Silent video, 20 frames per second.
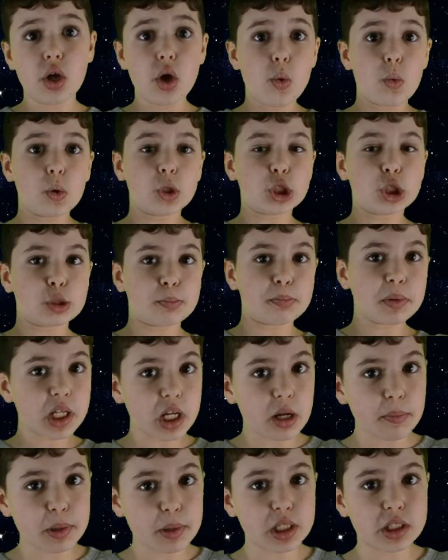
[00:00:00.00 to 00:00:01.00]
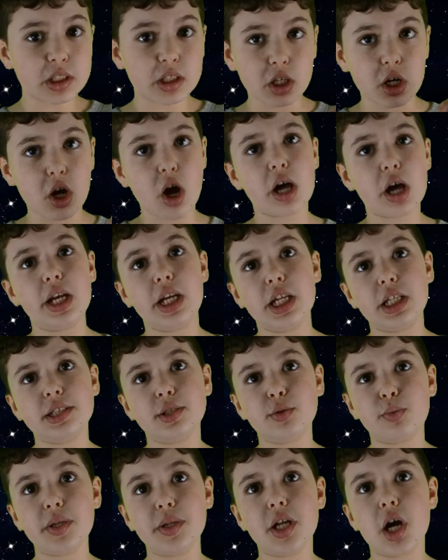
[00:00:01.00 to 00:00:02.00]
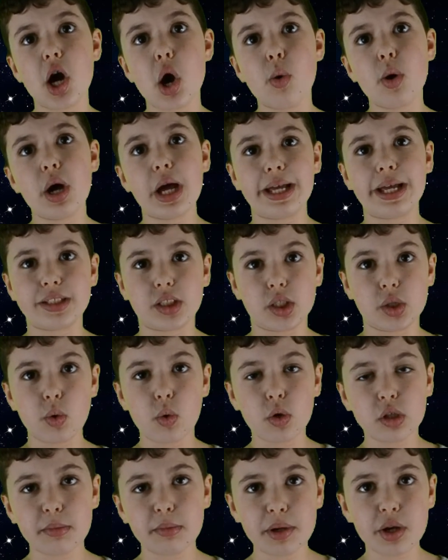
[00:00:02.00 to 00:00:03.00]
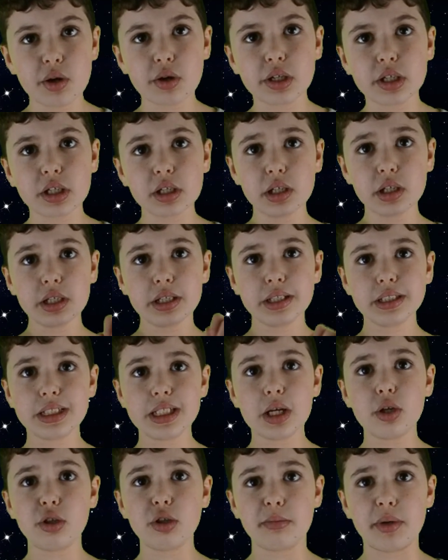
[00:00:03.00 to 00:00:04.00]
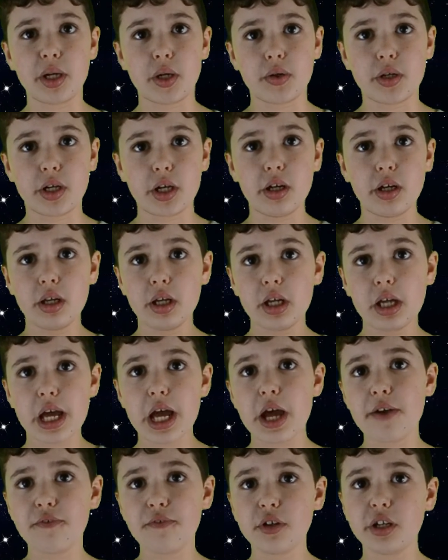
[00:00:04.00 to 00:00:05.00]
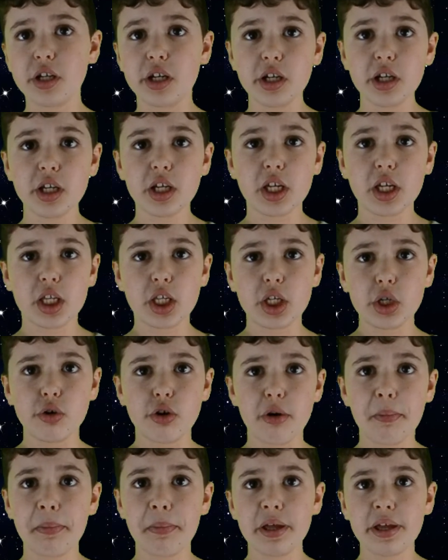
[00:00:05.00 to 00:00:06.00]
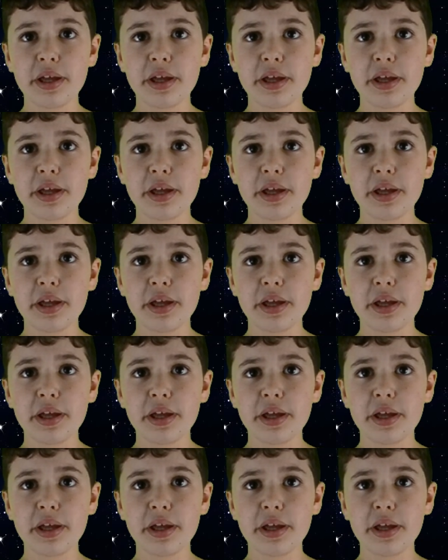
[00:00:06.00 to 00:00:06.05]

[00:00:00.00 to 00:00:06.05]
which split up into the continents we know as North America, South America, Africa, Europe,